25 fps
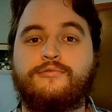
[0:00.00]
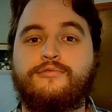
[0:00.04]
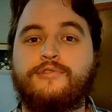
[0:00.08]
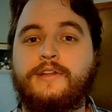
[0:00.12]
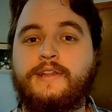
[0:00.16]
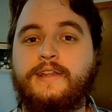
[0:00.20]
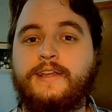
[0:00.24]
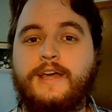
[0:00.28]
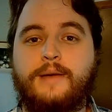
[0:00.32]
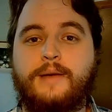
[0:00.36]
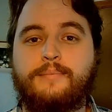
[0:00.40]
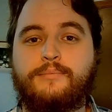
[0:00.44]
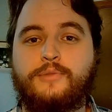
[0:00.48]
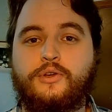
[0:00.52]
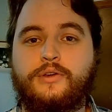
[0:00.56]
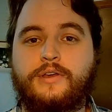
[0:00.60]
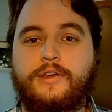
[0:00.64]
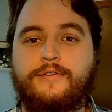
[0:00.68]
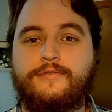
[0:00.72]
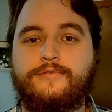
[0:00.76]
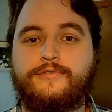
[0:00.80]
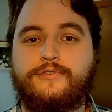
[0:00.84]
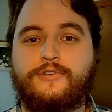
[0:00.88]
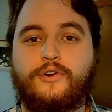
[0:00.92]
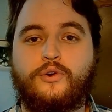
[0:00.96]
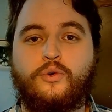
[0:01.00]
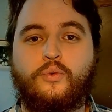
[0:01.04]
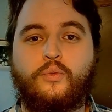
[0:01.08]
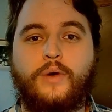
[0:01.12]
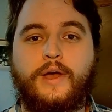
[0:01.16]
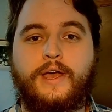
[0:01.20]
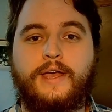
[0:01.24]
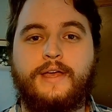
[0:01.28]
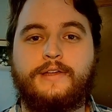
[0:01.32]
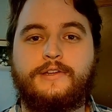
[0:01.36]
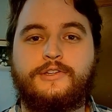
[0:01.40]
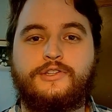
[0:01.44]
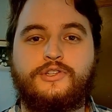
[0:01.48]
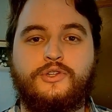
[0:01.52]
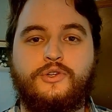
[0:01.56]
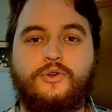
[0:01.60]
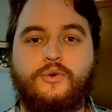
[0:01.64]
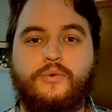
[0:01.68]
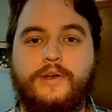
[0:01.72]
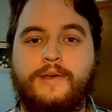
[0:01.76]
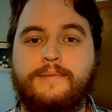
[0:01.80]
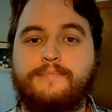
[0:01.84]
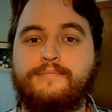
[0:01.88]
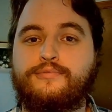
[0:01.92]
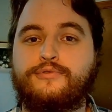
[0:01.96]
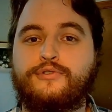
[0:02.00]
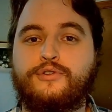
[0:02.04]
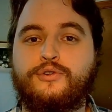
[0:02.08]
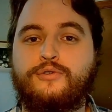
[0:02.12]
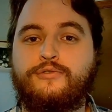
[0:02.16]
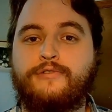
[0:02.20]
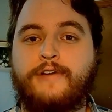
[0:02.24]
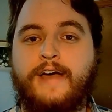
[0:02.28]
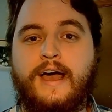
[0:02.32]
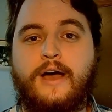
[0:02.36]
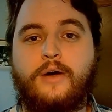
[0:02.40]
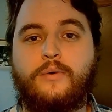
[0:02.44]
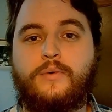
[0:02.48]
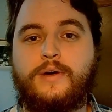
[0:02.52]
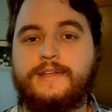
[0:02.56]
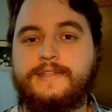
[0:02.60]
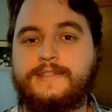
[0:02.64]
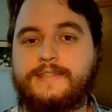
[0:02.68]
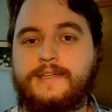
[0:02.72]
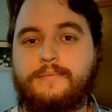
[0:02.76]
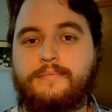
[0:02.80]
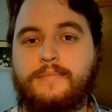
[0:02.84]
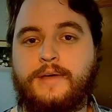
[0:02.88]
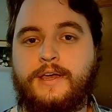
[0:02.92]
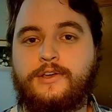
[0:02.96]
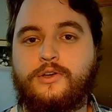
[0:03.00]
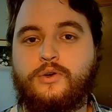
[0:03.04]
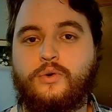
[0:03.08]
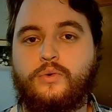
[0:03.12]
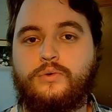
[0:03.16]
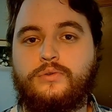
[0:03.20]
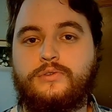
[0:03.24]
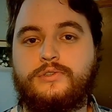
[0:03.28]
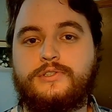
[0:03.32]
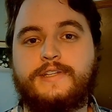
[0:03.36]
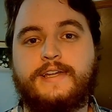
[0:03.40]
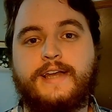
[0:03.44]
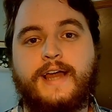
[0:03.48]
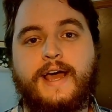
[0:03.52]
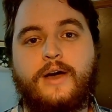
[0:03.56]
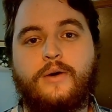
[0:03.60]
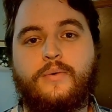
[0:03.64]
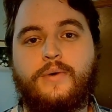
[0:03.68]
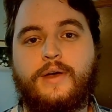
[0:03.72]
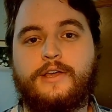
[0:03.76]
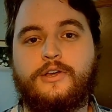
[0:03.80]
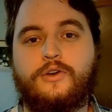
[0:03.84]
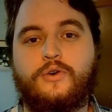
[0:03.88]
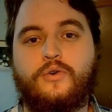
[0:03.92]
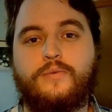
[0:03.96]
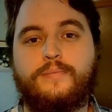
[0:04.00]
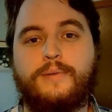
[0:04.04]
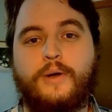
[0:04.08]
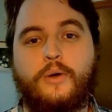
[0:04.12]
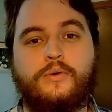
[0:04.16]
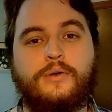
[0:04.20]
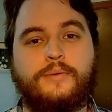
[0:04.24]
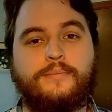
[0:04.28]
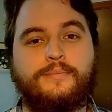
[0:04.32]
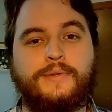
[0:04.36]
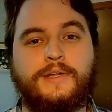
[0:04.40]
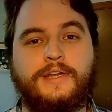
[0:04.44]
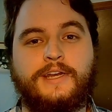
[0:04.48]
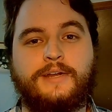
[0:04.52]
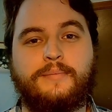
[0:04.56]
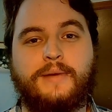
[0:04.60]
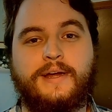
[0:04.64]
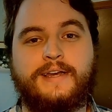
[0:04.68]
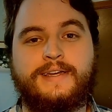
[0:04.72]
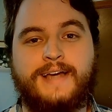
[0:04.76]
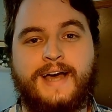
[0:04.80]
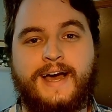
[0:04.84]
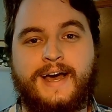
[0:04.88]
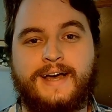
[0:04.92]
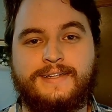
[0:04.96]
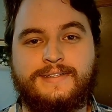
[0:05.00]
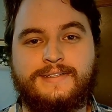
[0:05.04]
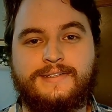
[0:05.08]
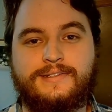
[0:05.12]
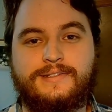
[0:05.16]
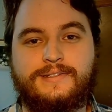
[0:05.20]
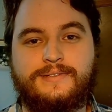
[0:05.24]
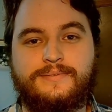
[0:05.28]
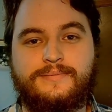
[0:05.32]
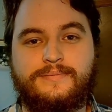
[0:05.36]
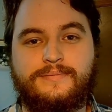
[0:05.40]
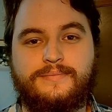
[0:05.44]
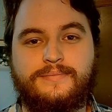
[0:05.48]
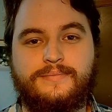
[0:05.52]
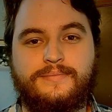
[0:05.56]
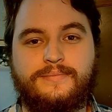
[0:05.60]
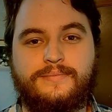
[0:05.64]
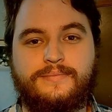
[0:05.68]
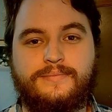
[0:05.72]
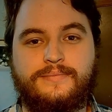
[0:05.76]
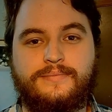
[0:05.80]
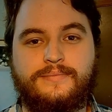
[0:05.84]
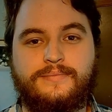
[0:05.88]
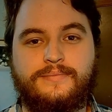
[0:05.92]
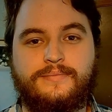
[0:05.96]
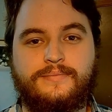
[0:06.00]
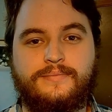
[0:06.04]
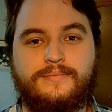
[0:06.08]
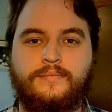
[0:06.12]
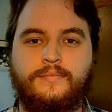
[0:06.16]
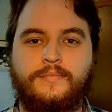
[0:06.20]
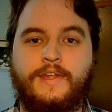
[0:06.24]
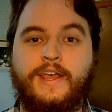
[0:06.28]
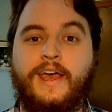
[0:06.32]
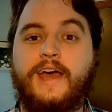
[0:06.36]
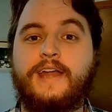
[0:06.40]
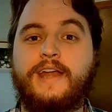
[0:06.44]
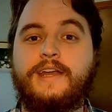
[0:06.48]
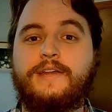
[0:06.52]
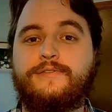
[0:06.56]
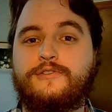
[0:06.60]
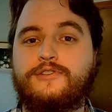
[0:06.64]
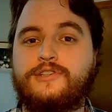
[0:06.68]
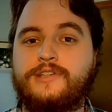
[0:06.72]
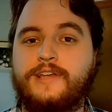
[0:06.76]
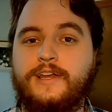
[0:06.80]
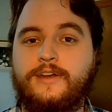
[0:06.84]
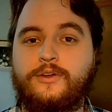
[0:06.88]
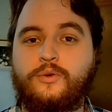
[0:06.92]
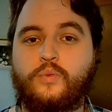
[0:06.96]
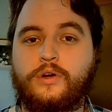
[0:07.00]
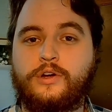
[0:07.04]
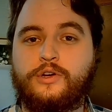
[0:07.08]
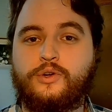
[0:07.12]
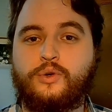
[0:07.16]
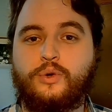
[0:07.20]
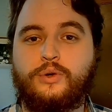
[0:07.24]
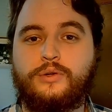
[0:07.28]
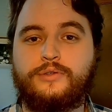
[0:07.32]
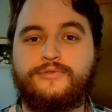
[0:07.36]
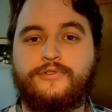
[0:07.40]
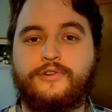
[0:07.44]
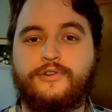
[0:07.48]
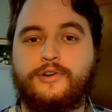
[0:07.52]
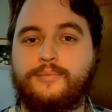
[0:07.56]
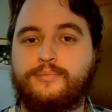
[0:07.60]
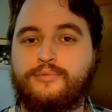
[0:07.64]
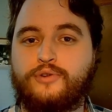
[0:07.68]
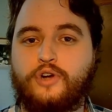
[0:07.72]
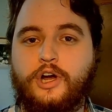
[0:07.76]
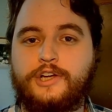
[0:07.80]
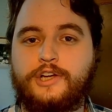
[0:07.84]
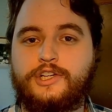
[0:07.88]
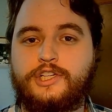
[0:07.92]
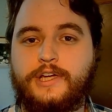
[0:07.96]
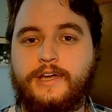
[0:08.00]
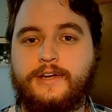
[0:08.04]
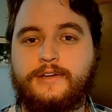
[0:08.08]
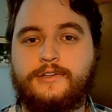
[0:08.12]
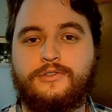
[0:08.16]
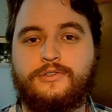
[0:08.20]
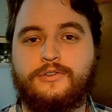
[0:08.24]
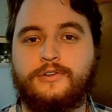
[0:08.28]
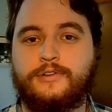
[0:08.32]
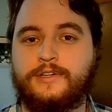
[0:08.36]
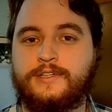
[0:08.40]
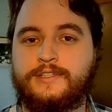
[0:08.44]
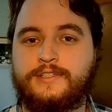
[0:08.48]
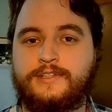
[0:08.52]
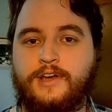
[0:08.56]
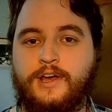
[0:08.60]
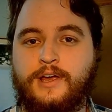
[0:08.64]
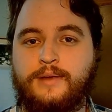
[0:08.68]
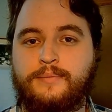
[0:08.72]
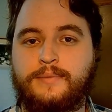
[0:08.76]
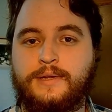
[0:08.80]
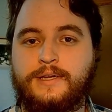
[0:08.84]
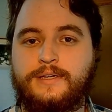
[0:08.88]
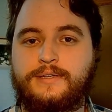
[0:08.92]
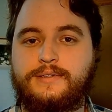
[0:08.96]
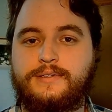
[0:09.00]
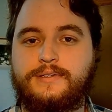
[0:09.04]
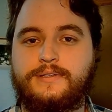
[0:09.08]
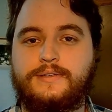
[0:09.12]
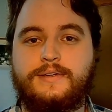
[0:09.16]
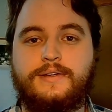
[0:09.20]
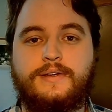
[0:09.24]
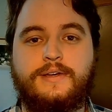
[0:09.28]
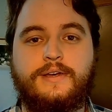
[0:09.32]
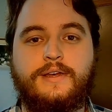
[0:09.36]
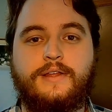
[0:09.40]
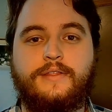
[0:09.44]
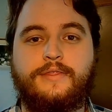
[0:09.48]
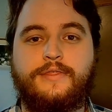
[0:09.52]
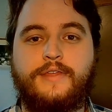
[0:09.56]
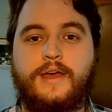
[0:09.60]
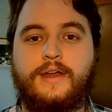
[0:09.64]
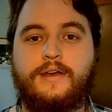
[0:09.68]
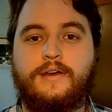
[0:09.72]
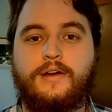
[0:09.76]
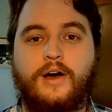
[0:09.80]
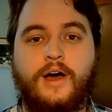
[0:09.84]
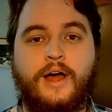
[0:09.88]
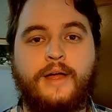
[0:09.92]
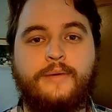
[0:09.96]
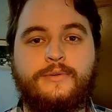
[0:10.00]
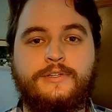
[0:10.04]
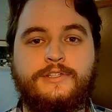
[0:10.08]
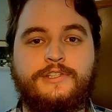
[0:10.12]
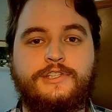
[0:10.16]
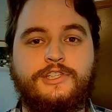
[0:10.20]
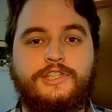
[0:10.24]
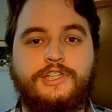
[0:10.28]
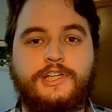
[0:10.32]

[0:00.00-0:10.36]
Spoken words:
Really, I'm looking for a way to improve how I set my goals and how I go about completing my tasks. And if you're setting work goals for a project or an assignment, then I would